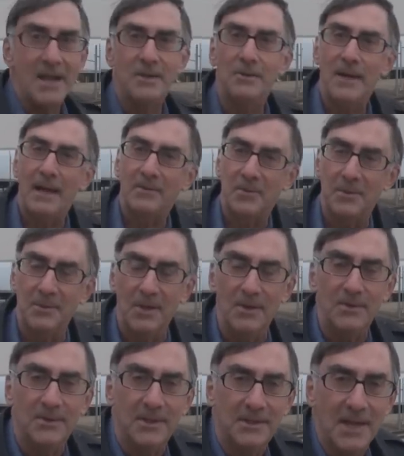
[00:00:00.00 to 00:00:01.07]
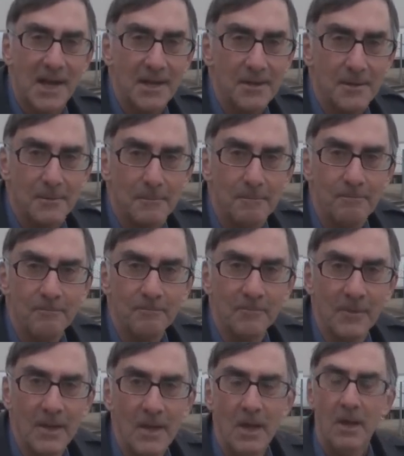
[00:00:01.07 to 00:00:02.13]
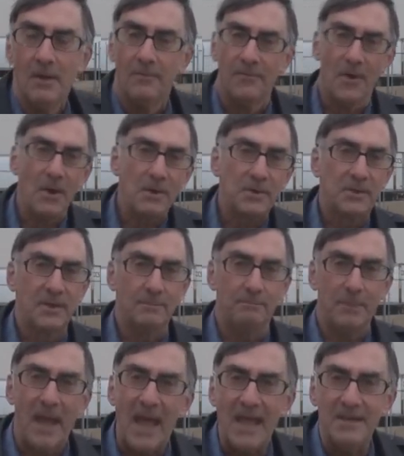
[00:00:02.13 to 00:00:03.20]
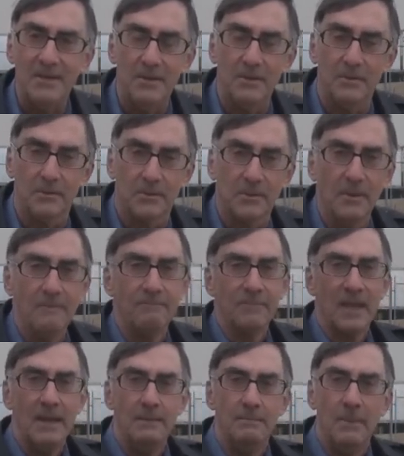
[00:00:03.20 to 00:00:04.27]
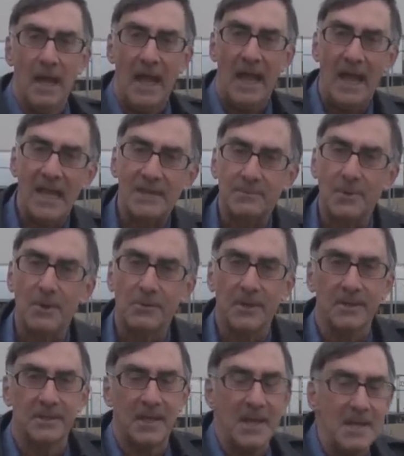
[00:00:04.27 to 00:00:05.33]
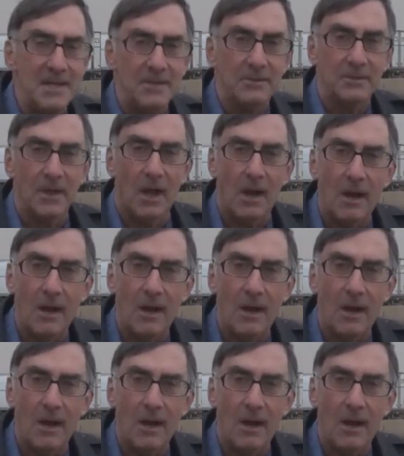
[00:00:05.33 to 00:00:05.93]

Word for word: I do have some news to tell you. First, the bad news. Hasbro continues to